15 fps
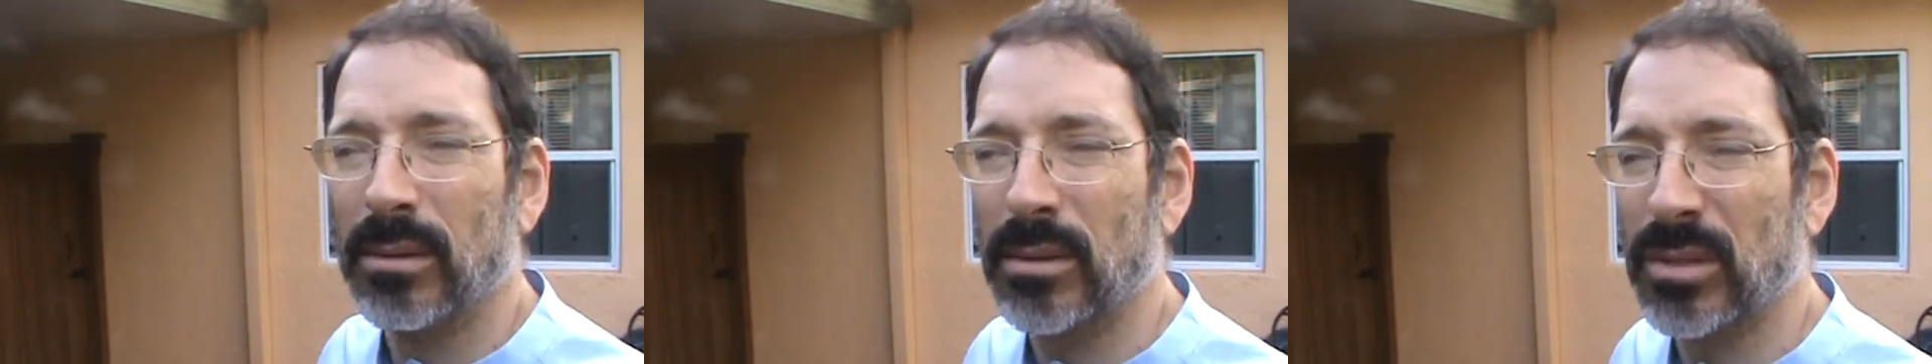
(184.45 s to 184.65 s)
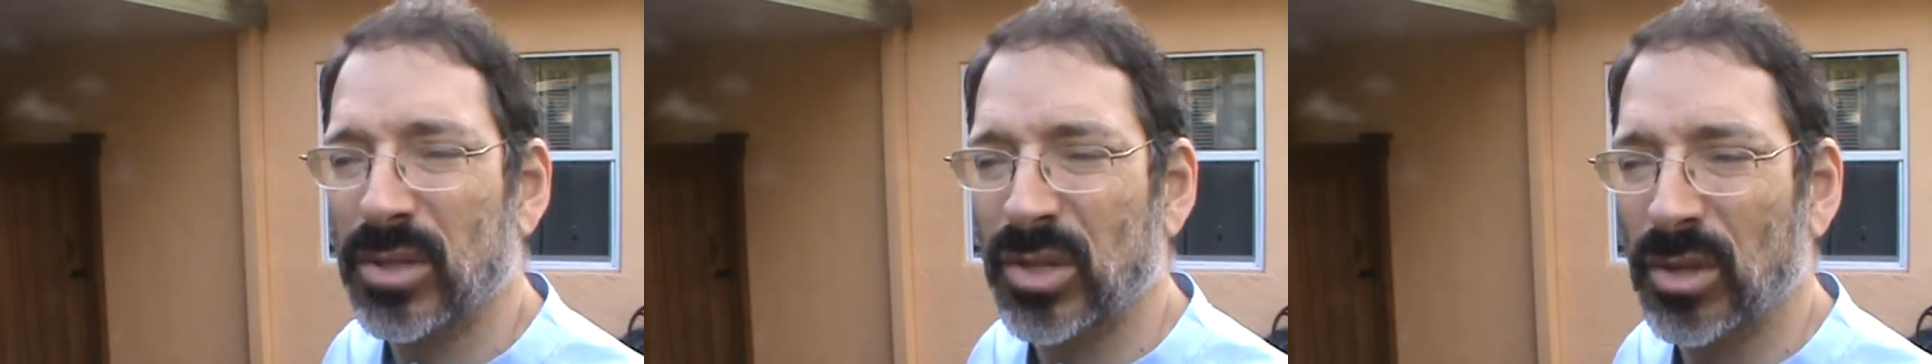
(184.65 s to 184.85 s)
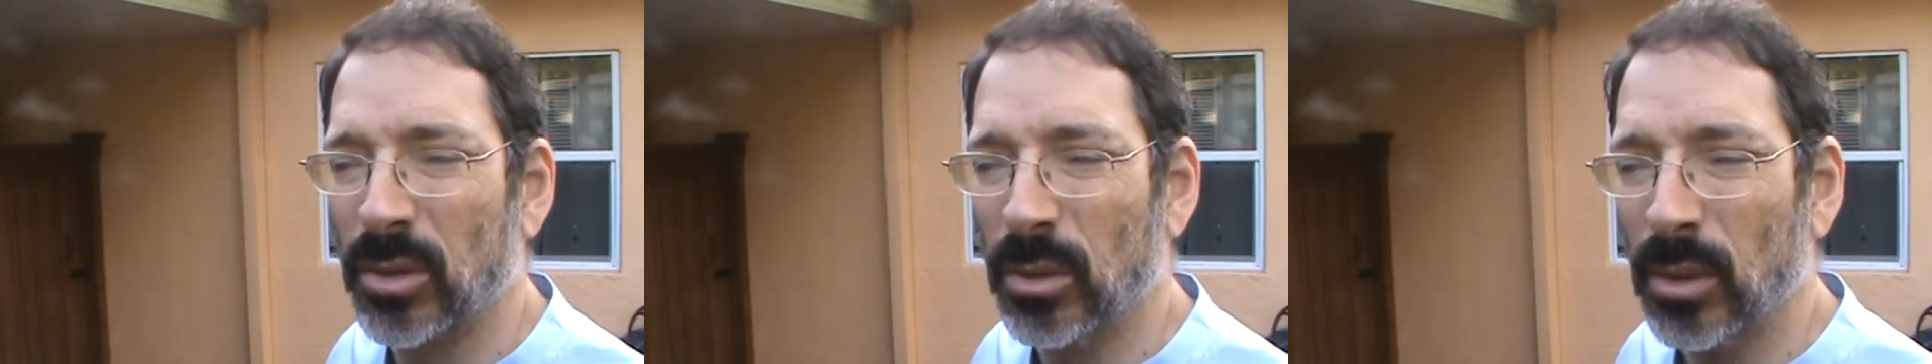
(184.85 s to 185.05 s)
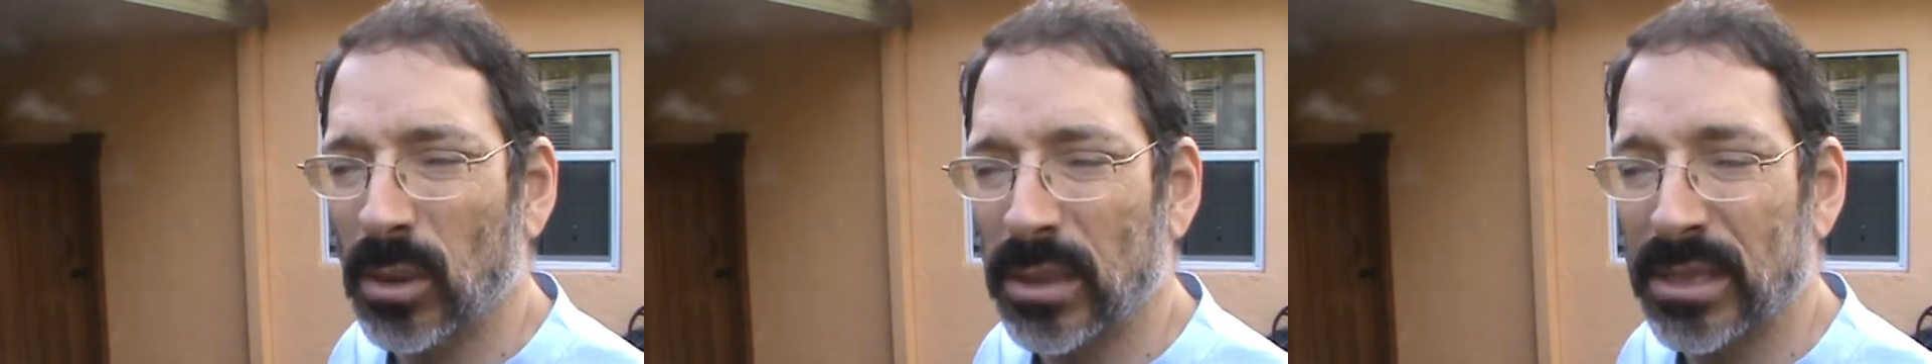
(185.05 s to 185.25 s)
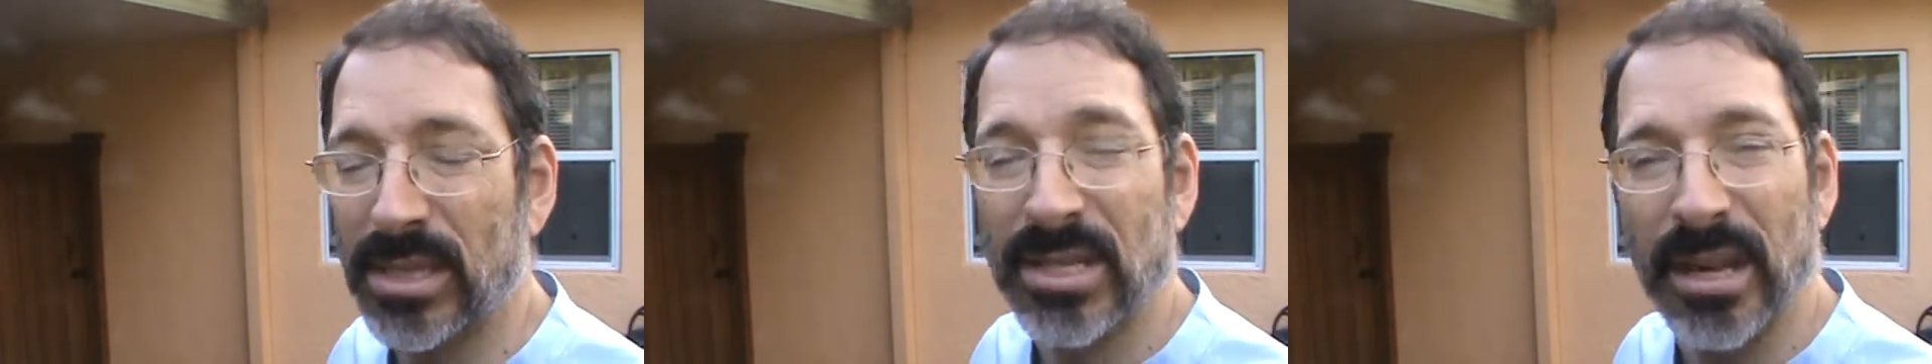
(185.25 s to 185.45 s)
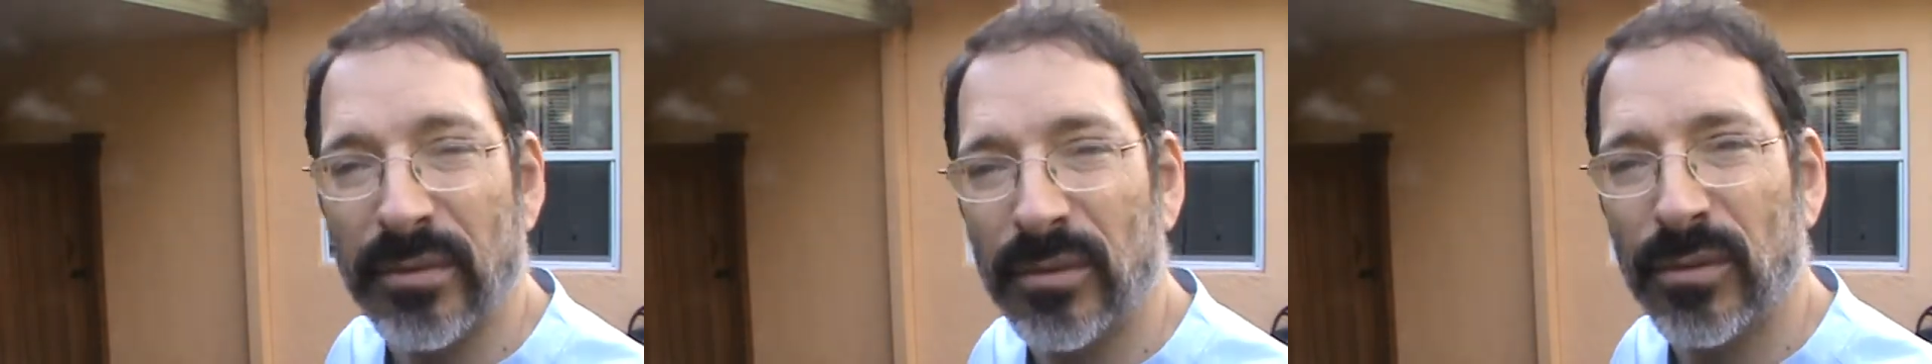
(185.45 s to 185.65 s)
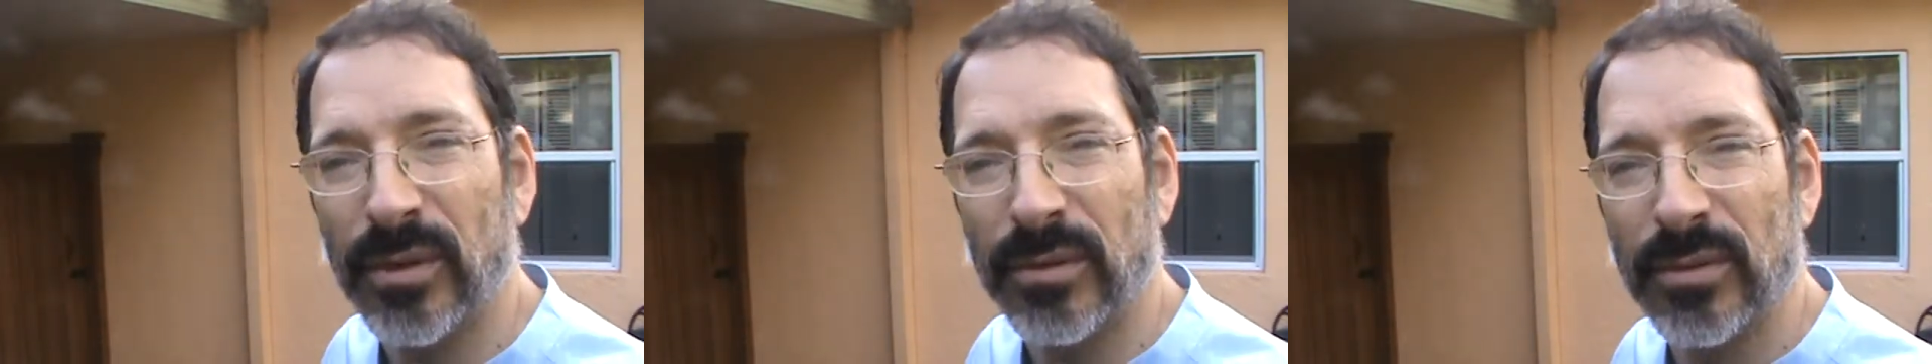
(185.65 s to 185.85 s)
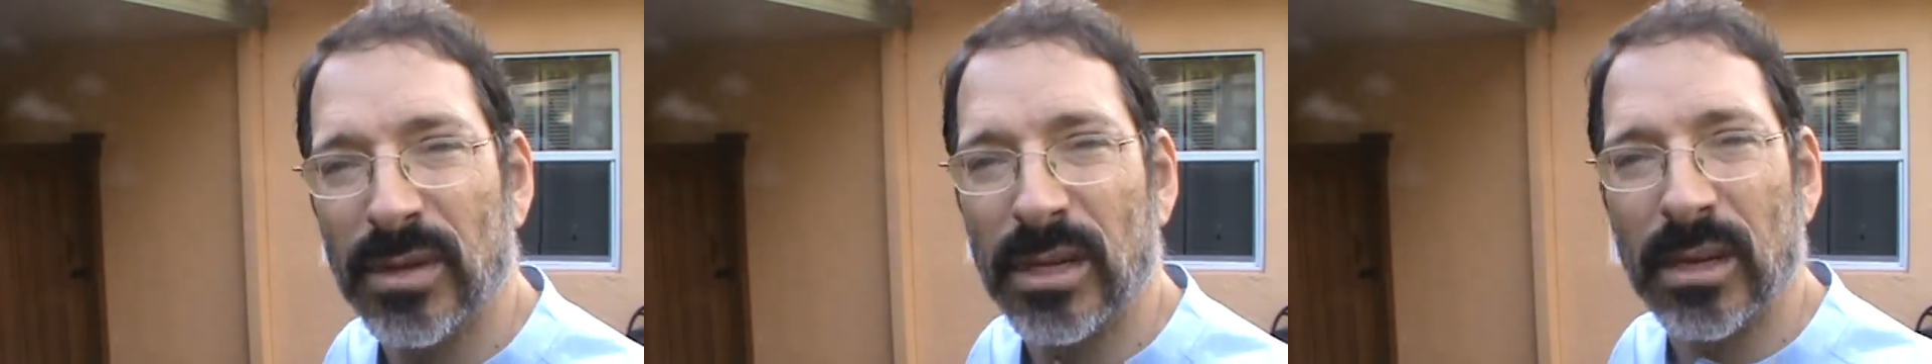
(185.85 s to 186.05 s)
the school at
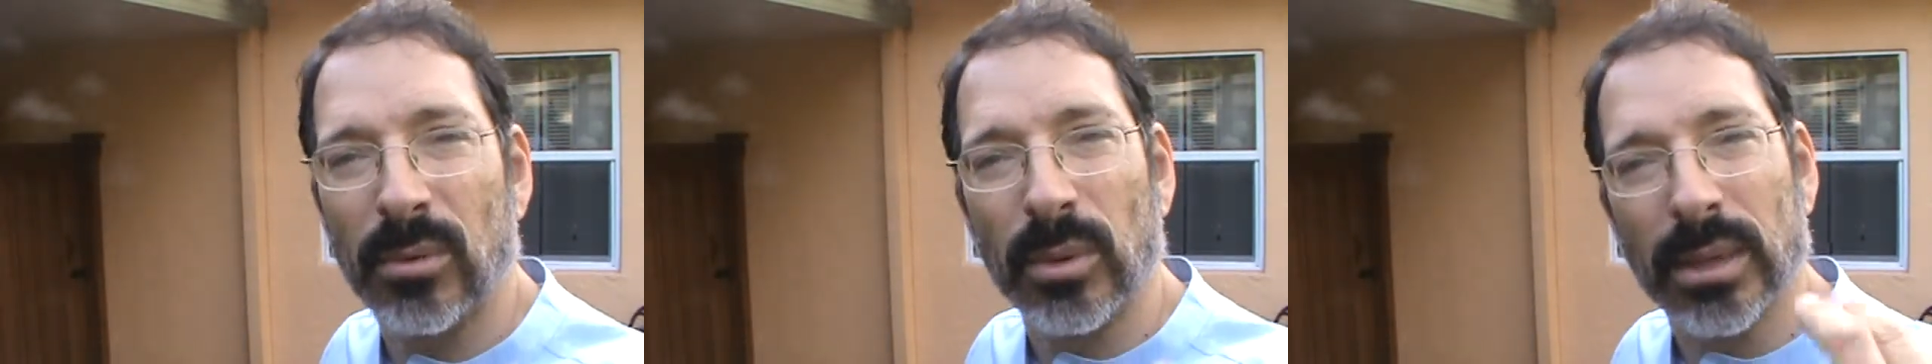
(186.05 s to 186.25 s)
7:15